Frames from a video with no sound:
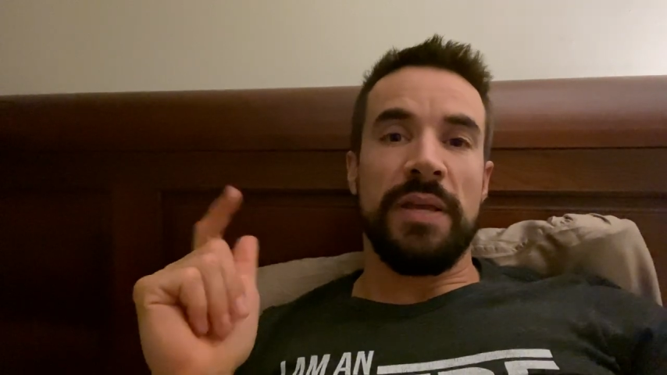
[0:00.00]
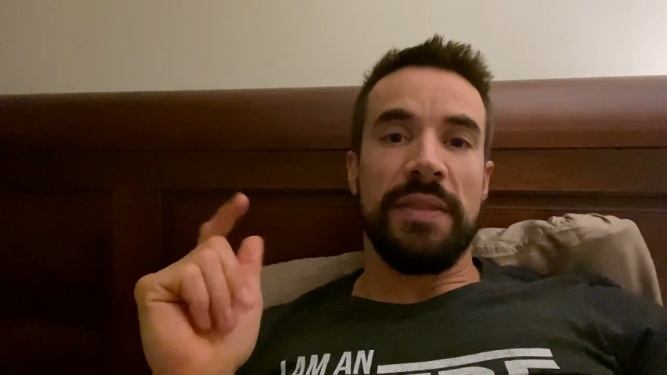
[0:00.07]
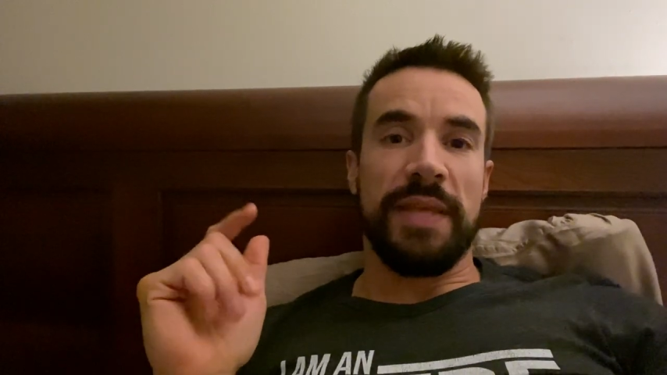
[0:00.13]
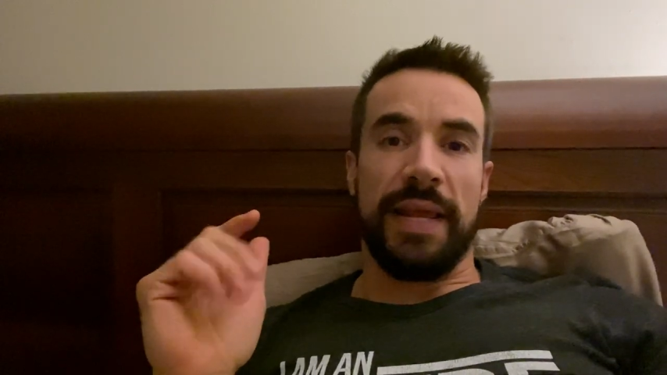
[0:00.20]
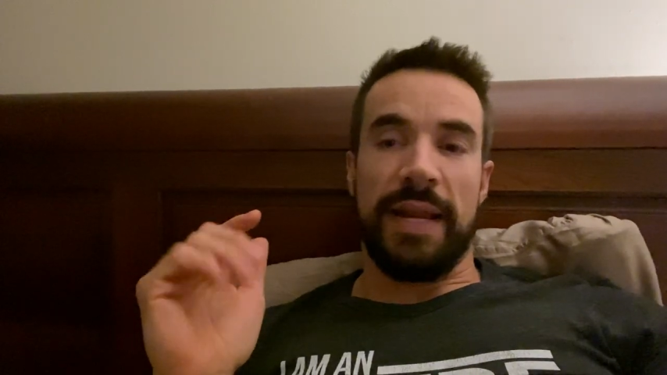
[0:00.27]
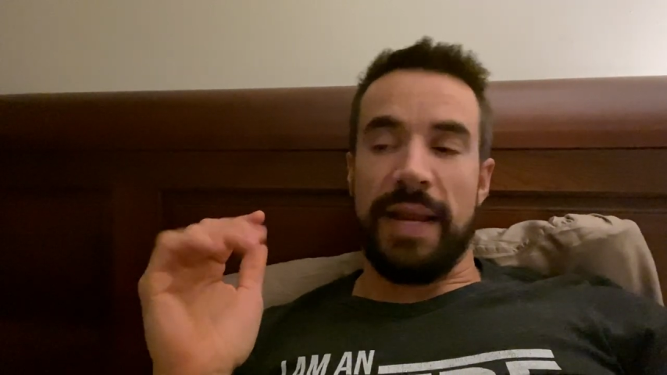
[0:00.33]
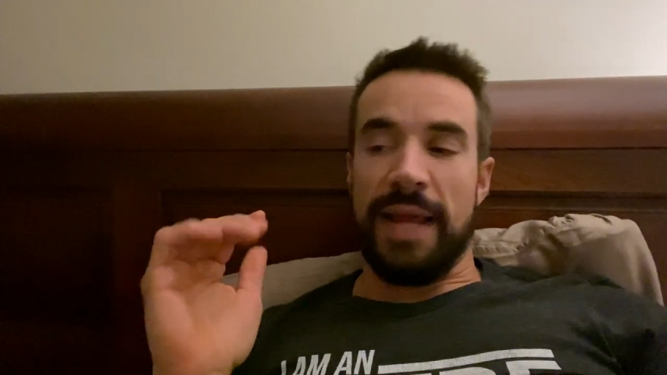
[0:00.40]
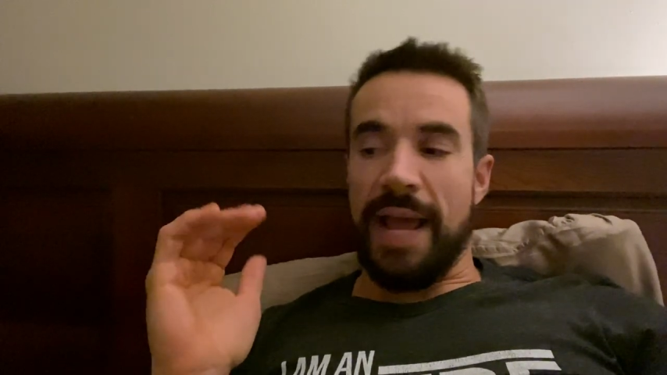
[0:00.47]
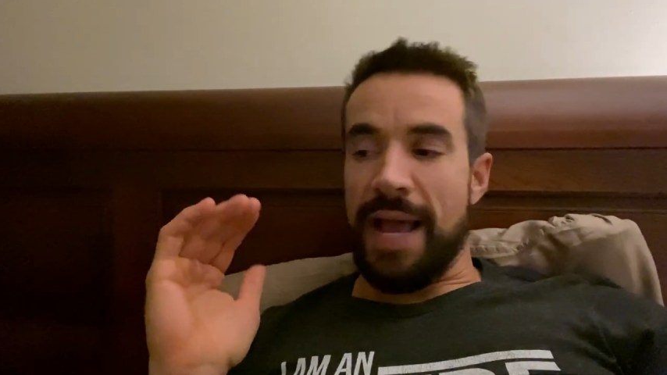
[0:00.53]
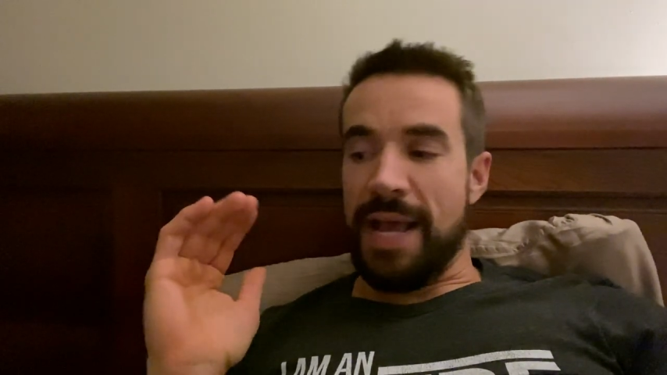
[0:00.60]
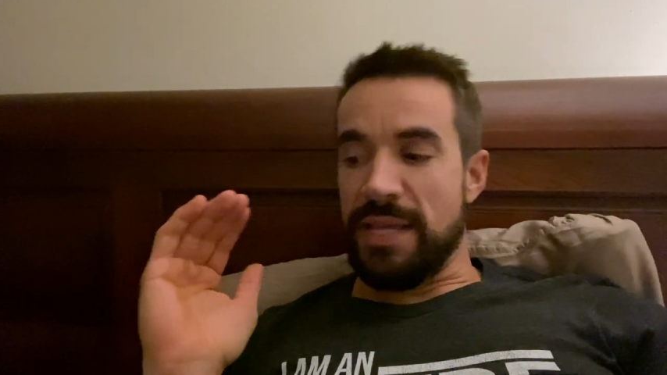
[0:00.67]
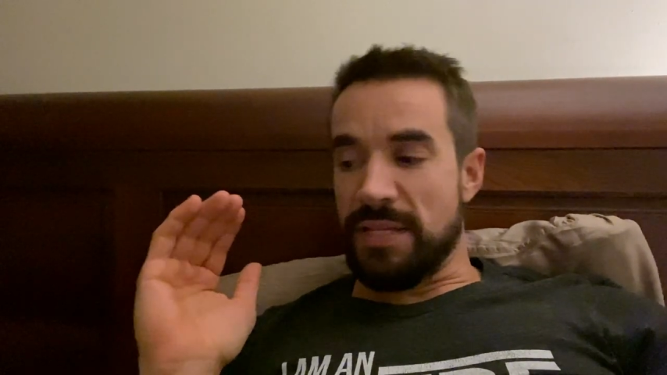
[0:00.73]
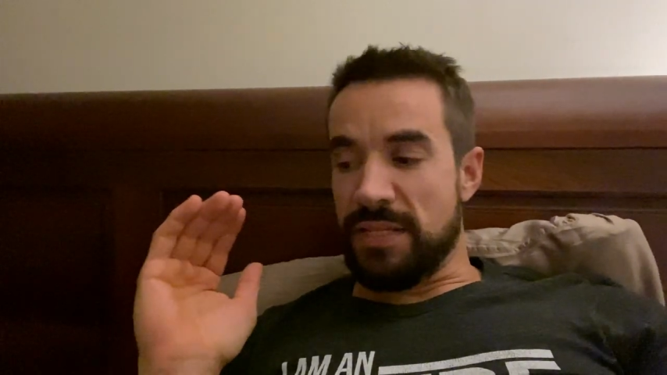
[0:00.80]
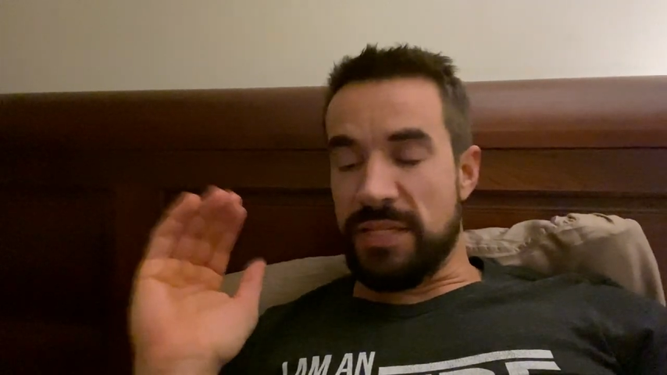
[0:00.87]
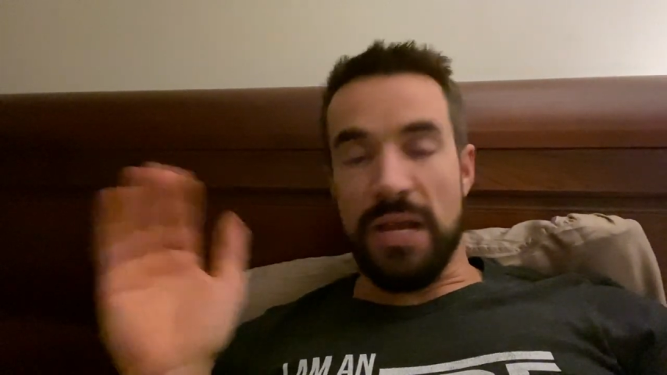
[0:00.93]
that
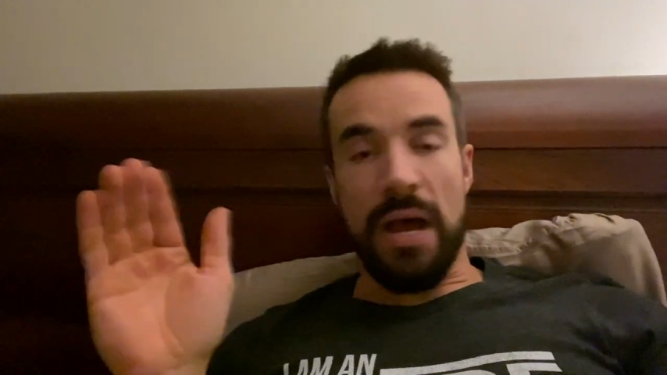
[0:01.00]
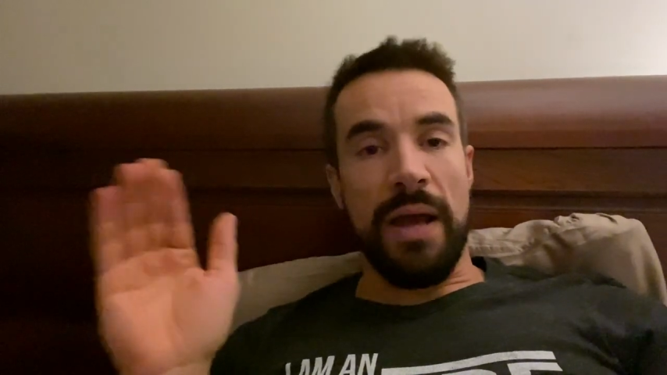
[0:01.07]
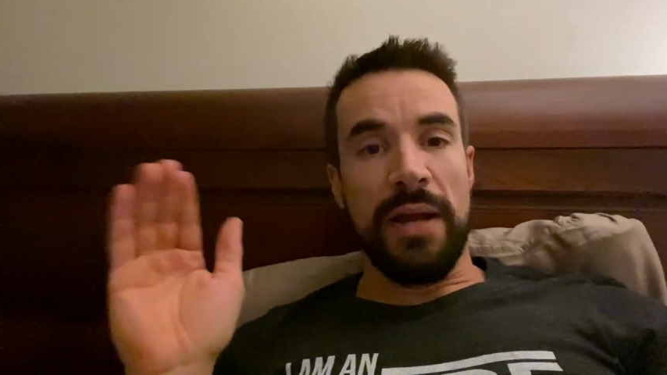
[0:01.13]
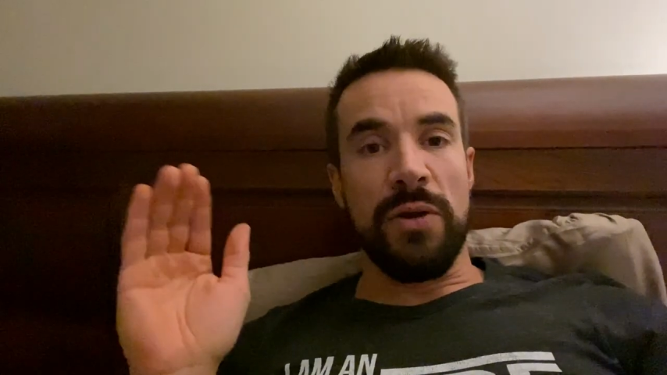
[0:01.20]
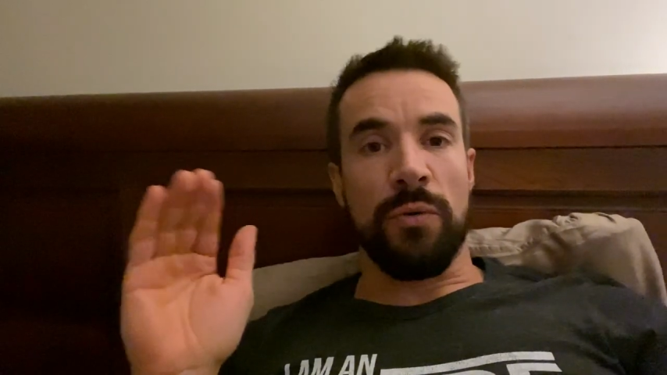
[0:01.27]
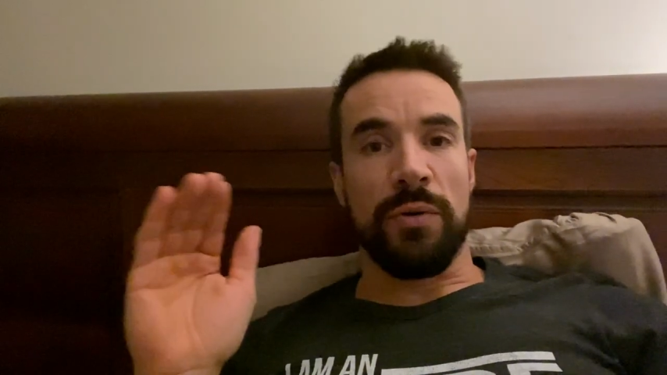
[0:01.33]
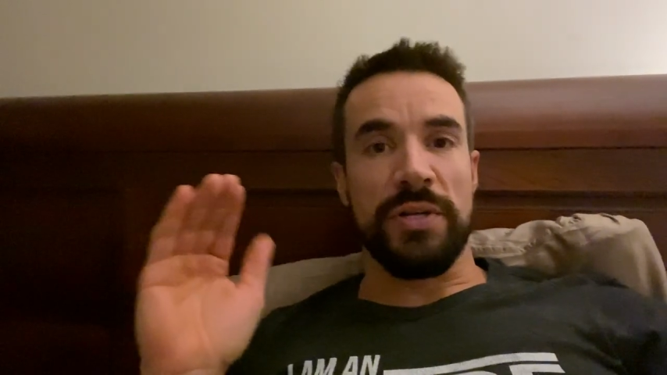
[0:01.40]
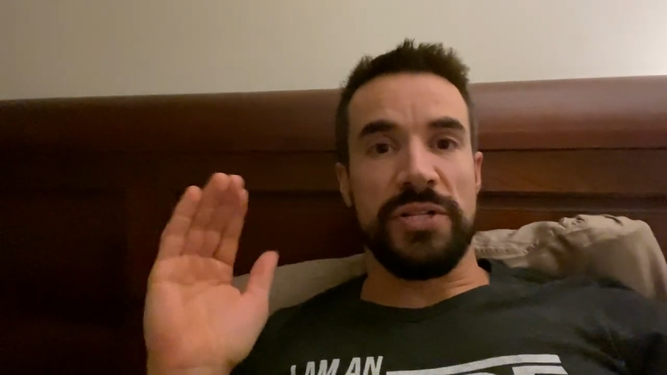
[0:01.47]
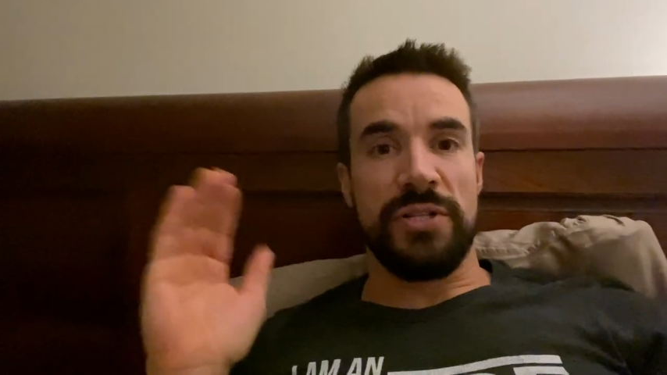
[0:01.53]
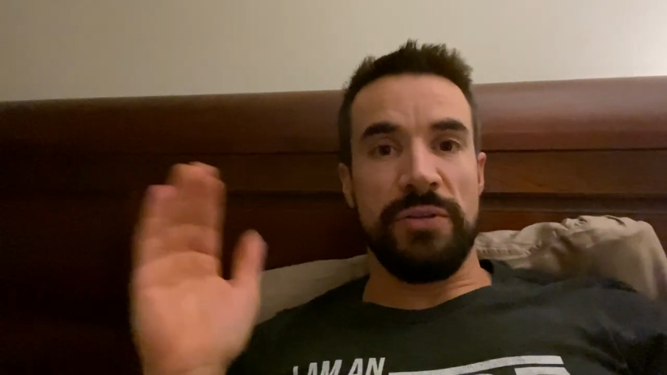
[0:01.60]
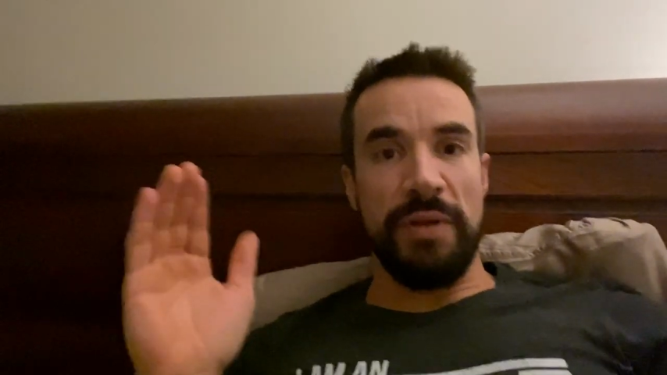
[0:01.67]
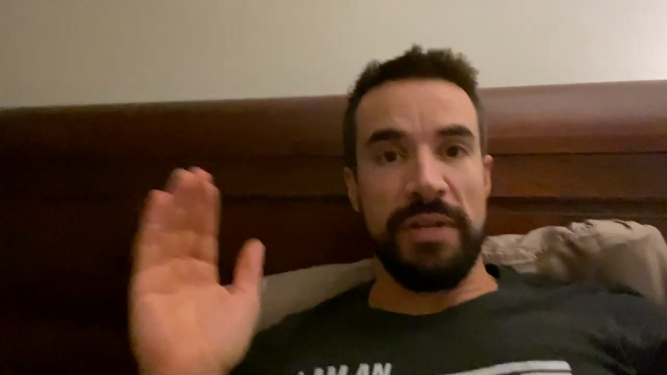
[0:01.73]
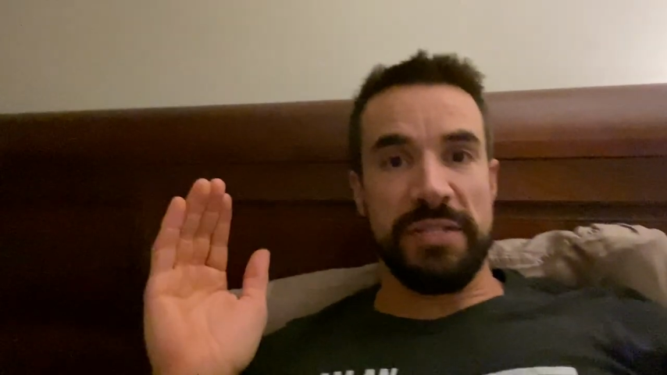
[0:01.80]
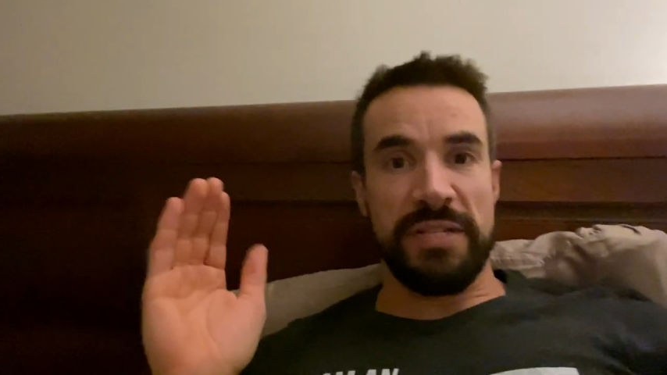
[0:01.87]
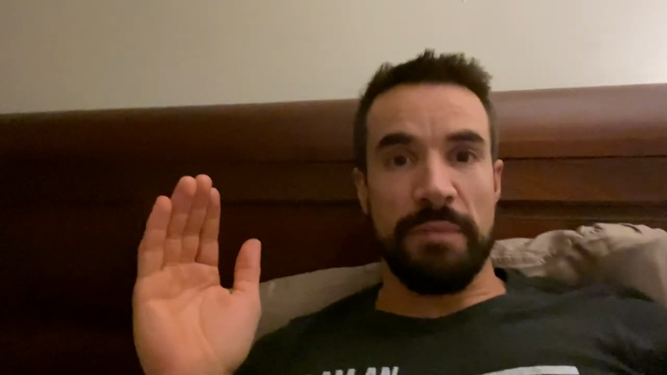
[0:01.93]
has done or is
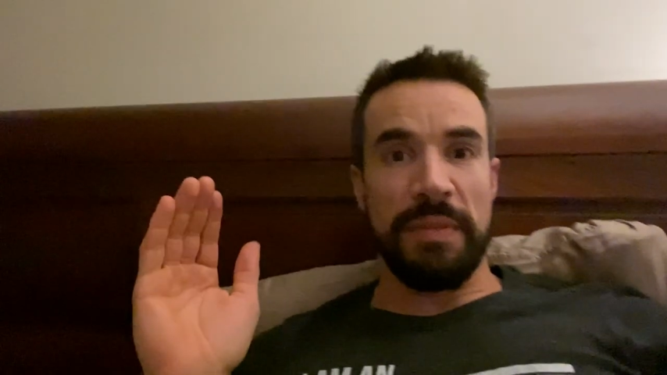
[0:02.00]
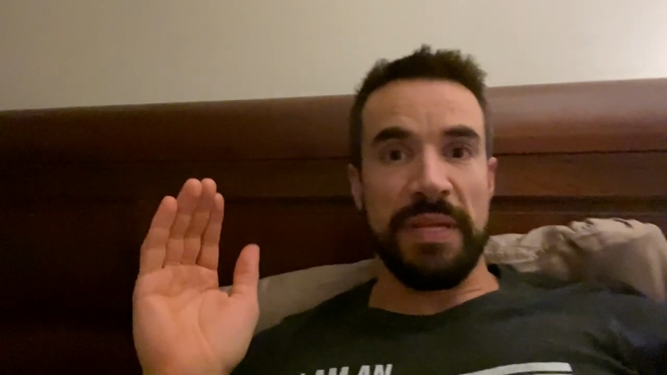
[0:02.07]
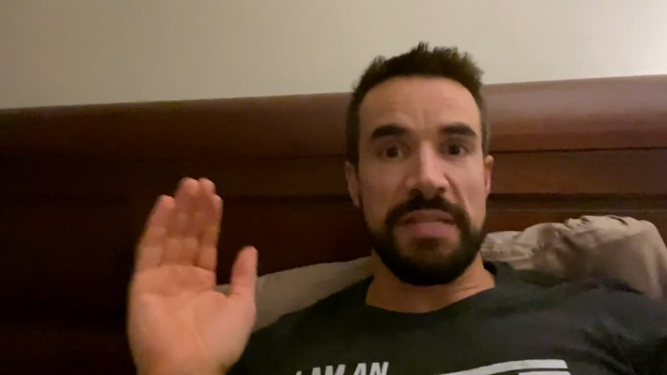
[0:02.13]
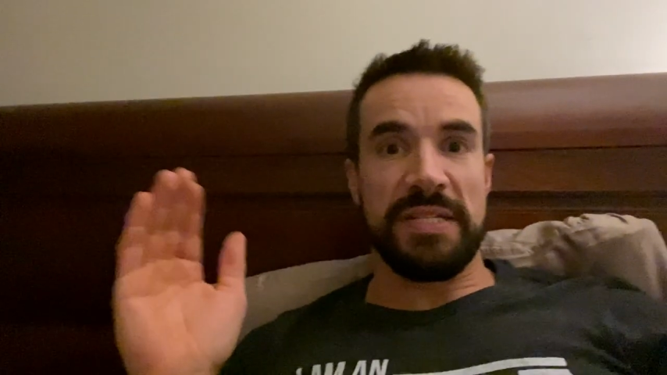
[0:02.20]
doing something